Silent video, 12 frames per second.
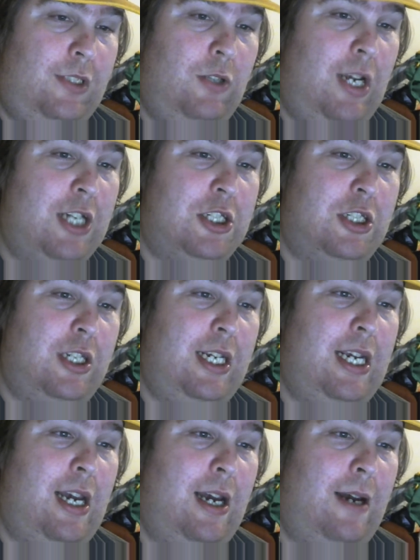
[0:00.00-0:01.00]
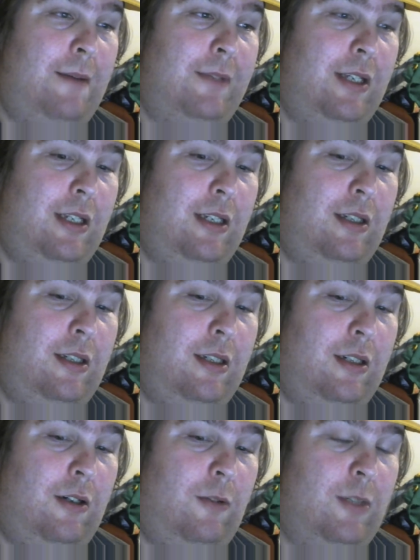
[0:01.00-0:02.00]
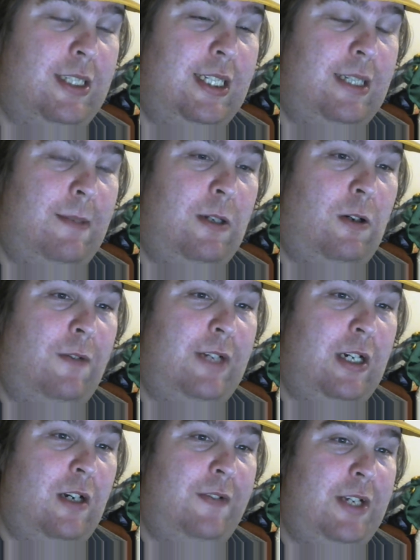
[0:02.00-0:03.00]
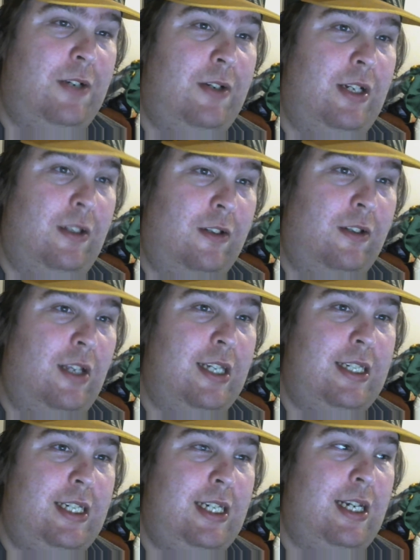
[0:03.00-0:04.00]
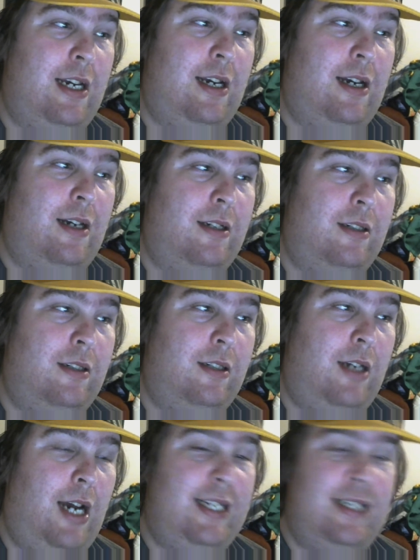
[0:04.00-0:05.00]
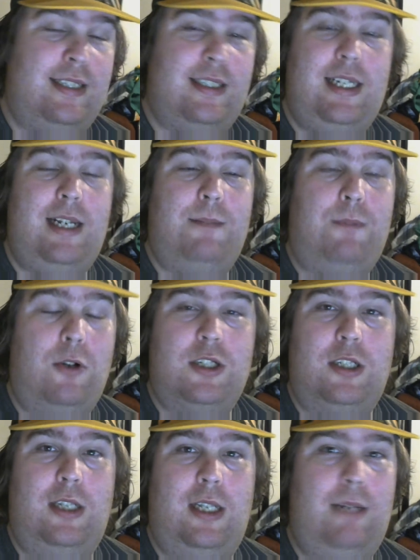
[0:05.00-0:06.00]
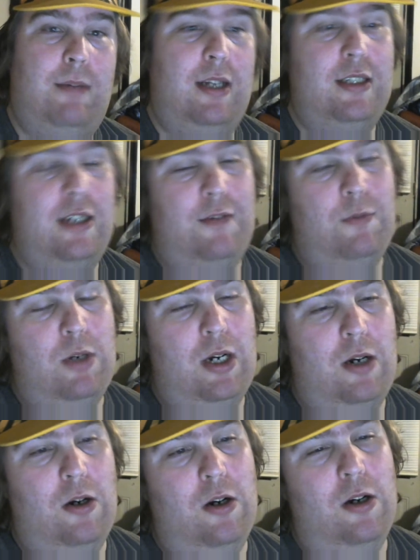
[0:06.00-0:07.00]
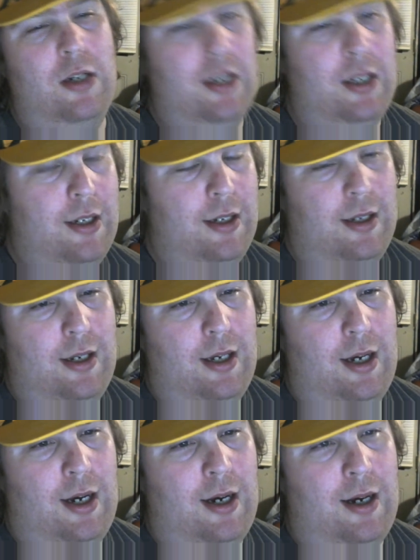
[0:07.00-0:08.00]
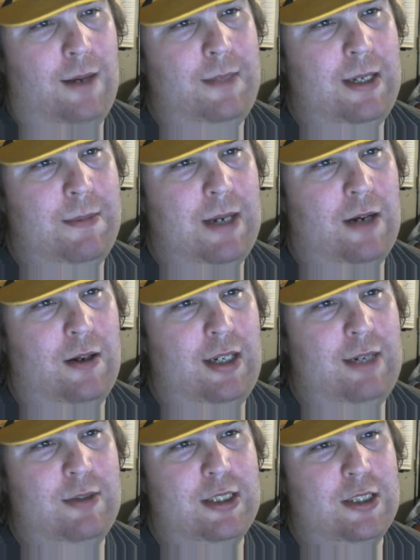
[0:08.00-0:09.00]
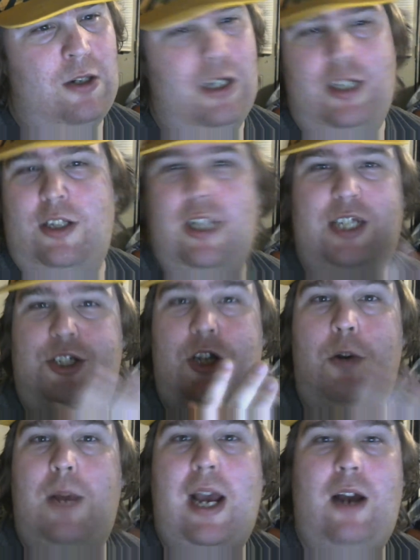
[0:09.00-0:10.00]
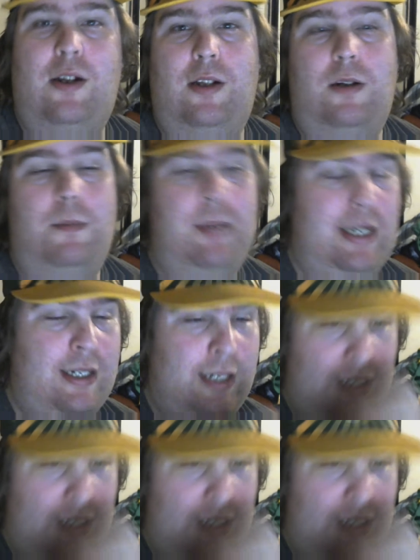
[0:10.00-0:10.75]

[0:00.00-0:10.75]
who actually um, was in the middle of an interview, and it looked like he, uh, I didn't see it personally, but uh, from what I heard, um, he about he was starting to like zone out a little bit.